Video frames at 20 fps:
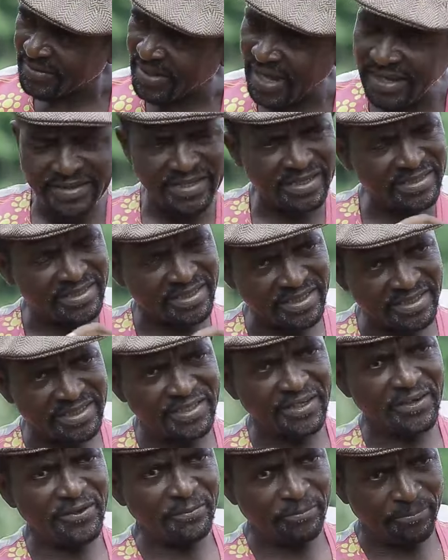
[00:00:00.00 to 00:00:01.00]
that this is
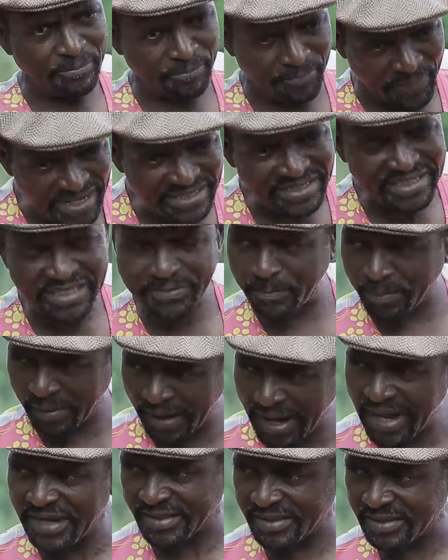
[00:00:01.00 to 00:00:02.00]
the best
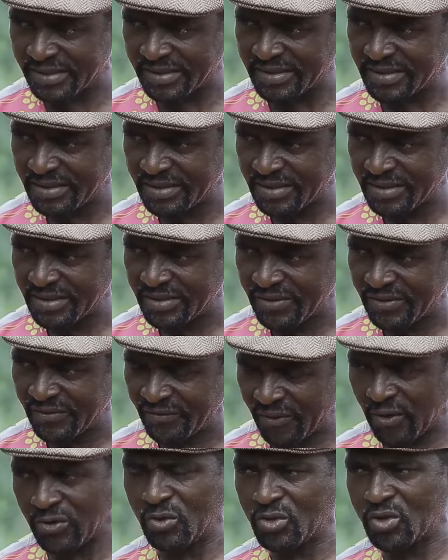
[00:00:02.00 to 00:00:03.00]
place
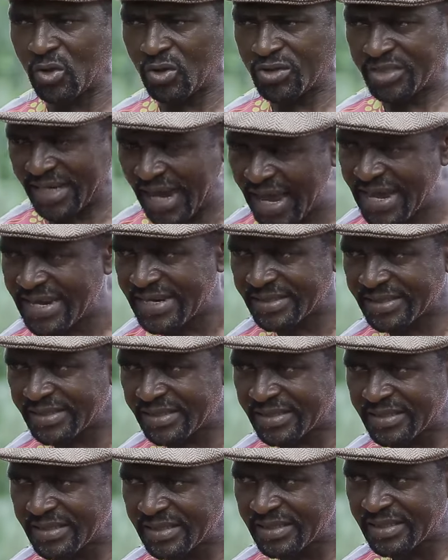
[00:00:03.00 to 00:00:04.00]
for you to say
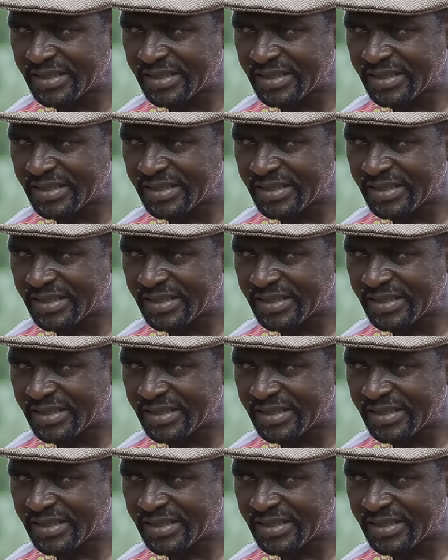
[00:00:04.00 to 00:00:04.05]
it?